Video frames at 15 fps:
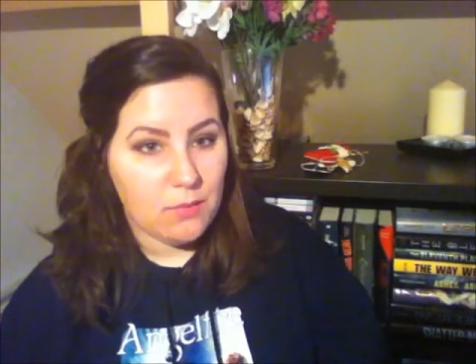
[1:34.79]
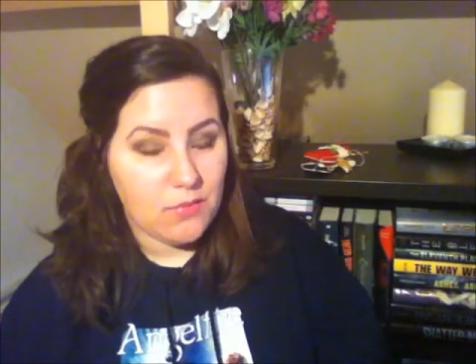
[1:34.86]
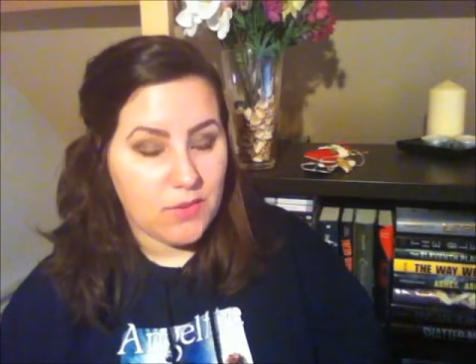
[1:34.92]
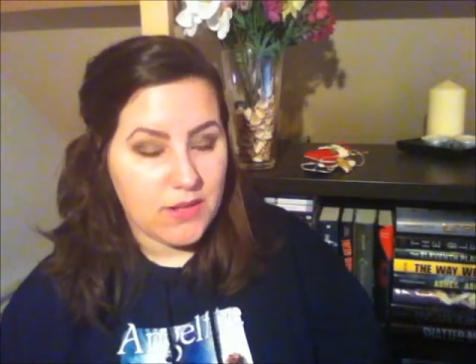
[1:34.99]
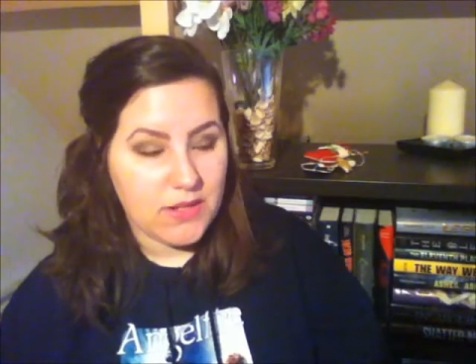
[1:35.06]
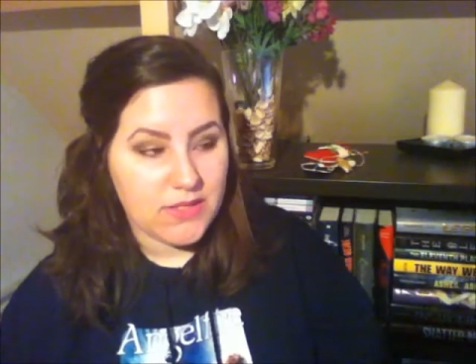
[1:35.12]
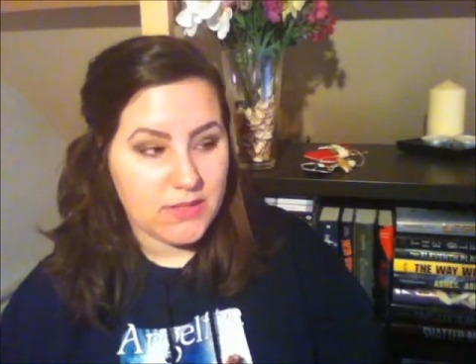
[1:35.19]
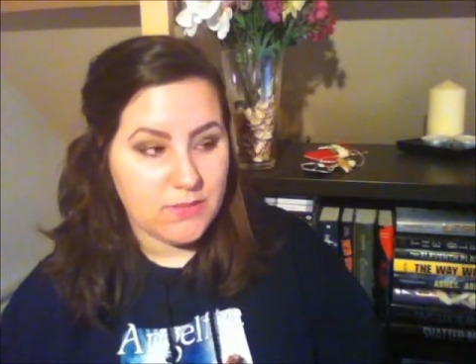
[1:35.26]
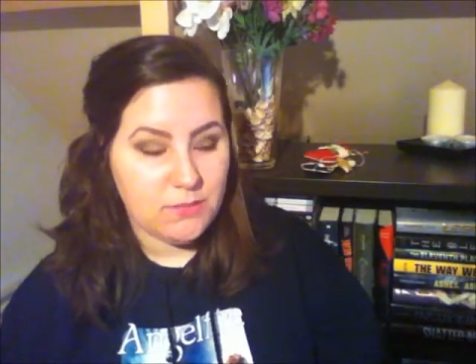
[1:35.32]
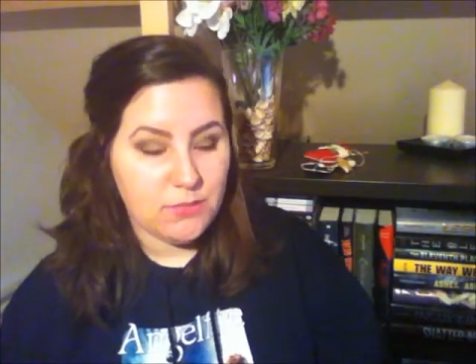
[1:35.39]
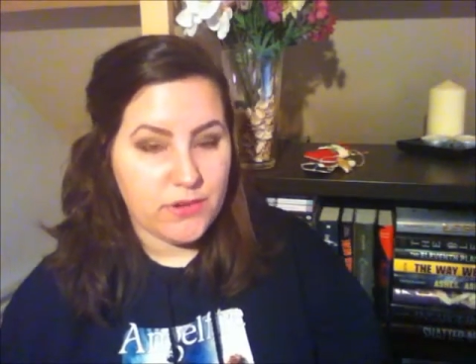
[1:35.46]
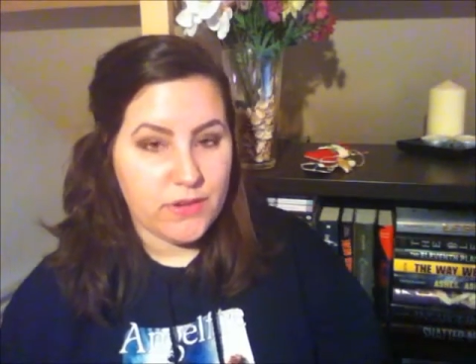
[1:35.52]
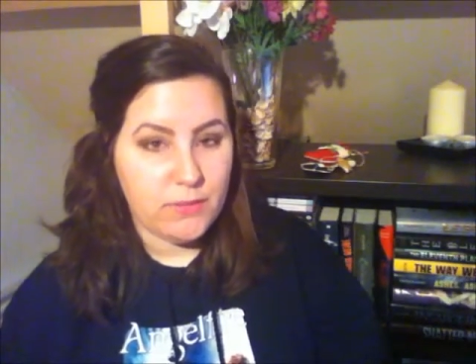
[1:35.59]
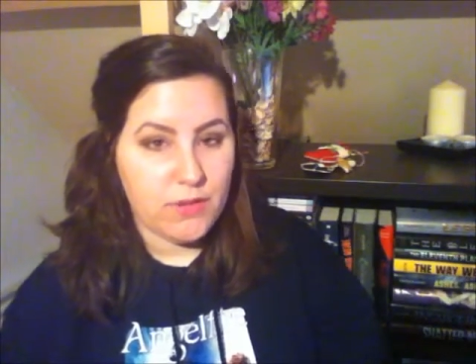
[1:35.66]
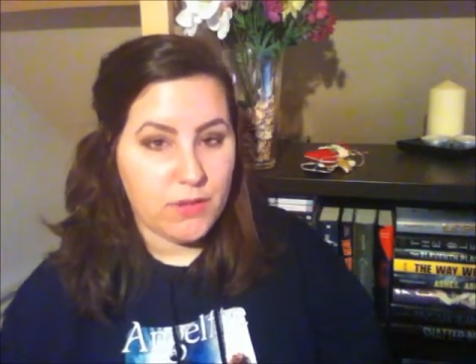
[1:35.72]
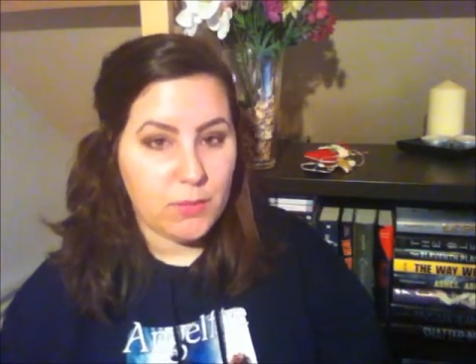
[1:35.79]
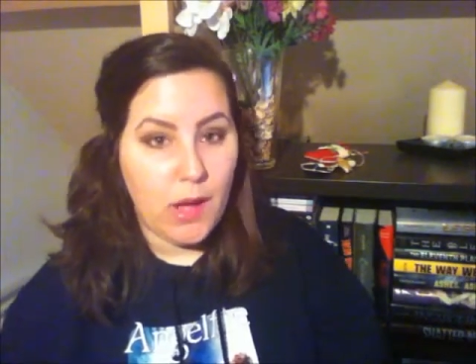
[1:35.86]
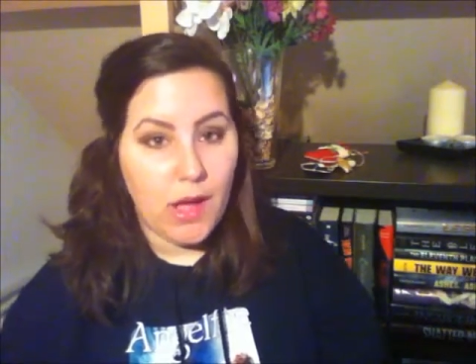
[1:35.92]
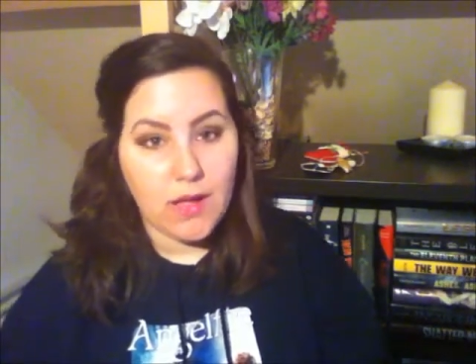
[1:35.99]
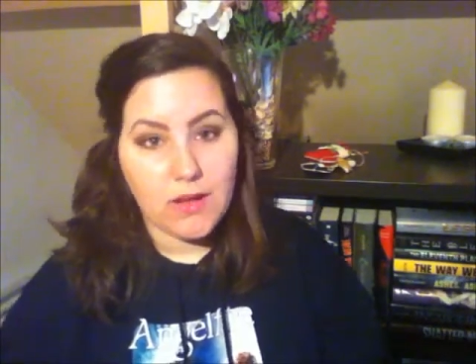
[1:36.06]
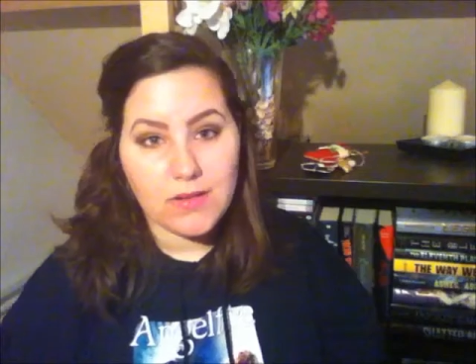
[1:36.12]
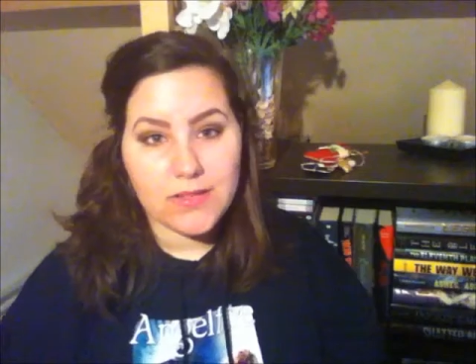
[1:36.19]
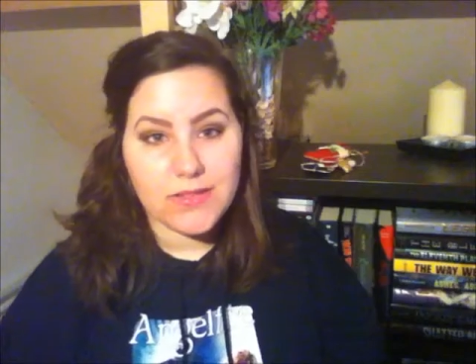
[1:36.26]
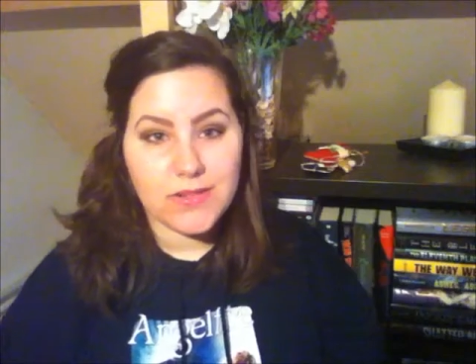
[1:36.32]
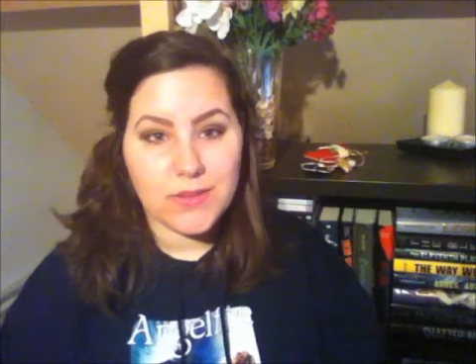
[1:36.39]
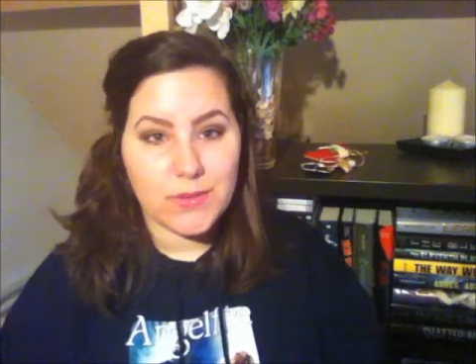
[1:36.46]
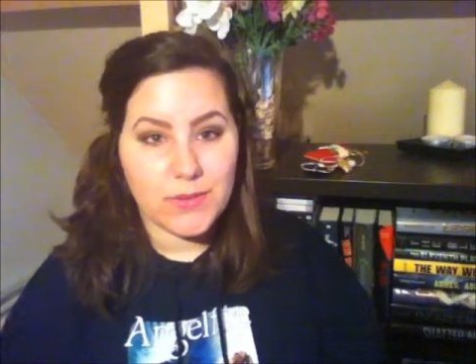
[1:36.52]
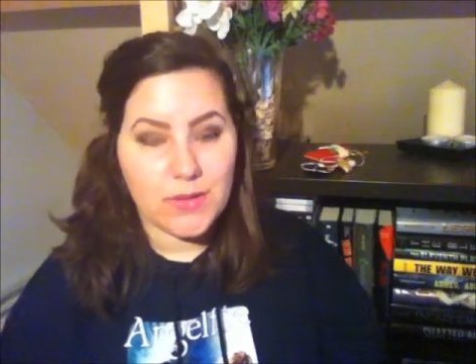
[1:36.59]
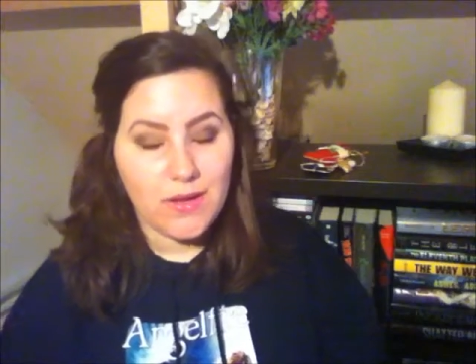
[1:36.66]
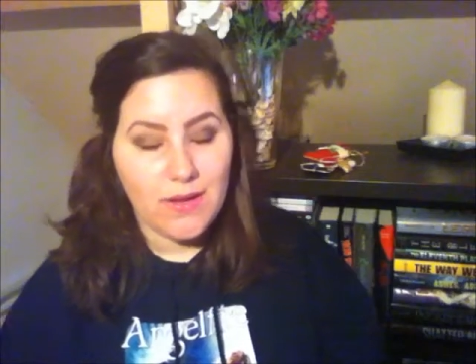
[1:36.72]
but it's a pretty big pile,
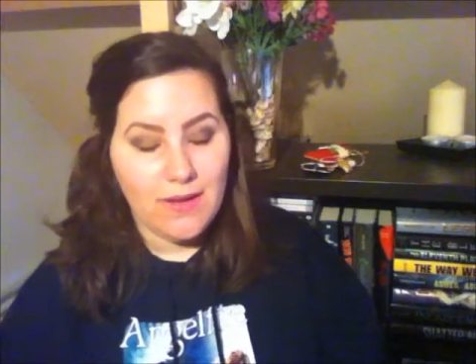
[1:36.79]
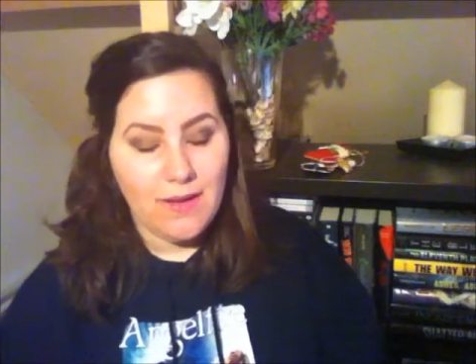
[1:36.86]
so